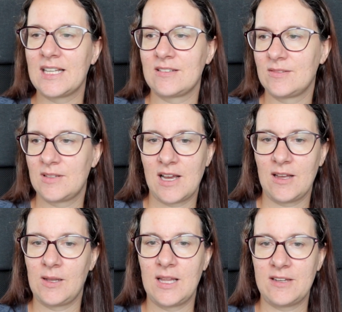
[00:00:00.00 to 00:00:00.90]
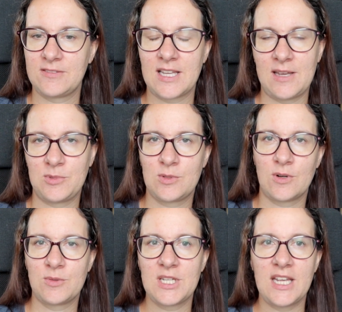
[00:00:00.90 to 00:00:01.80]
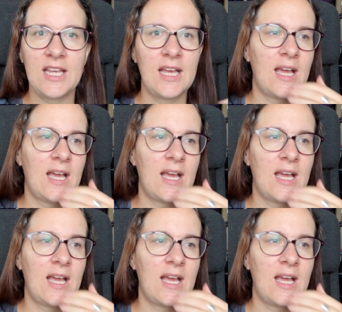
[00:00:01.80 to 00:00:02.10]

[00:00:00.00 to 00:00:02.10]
and I'll have time to crochet.